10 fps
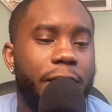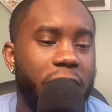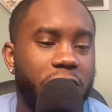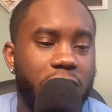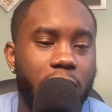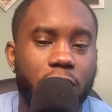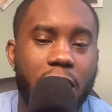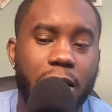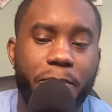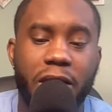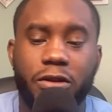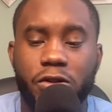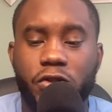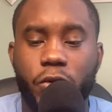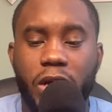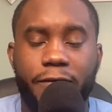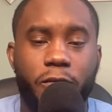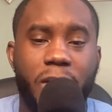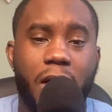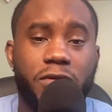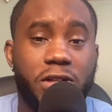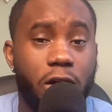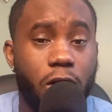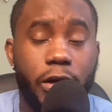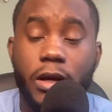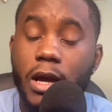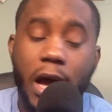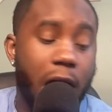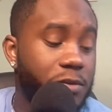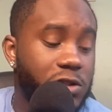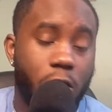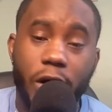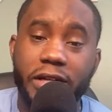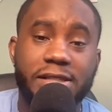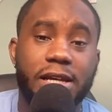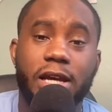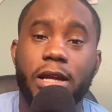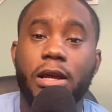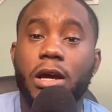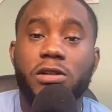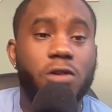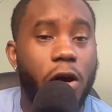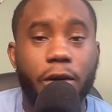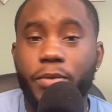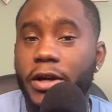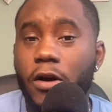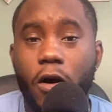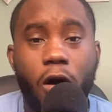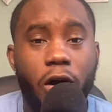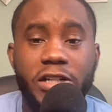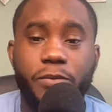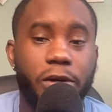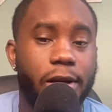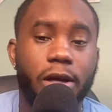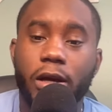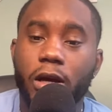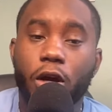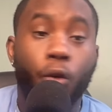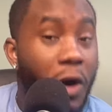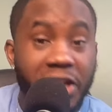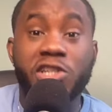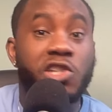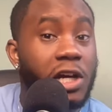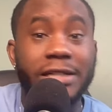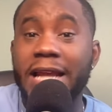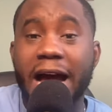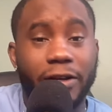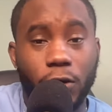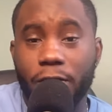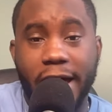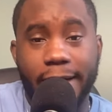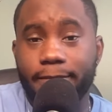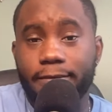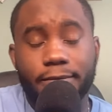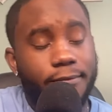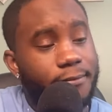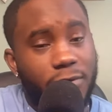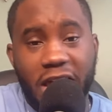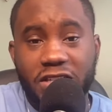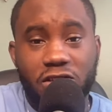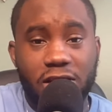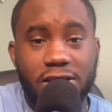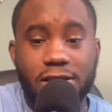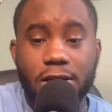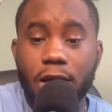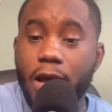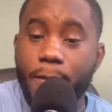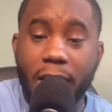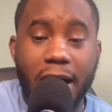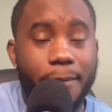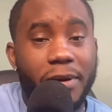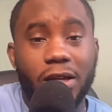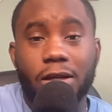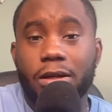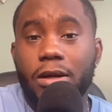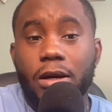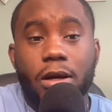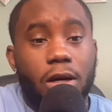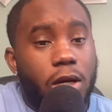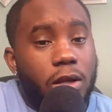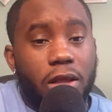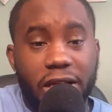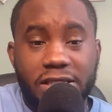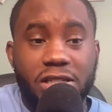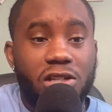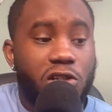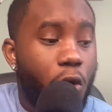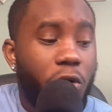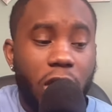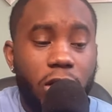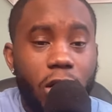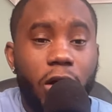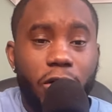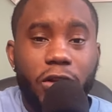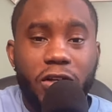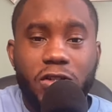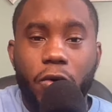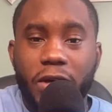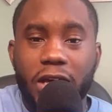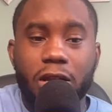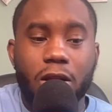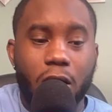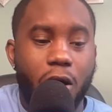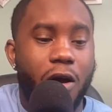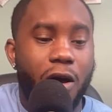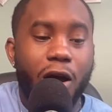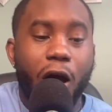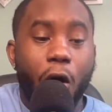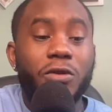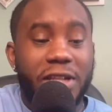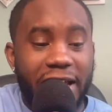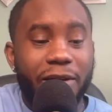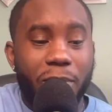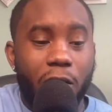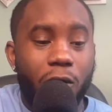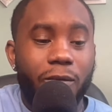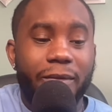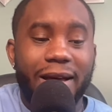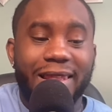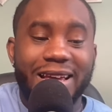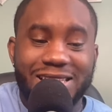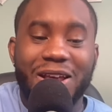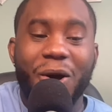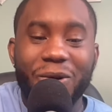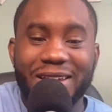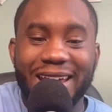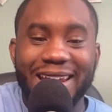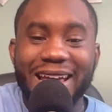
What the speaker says: that the Carolina Panthers trade for Myles Garrett. I'm sorry to say it, sorry to break our hearts, but we should not do that. That's just my opinion. Let's just go get younger. Let's go get Odingbo. Let's go get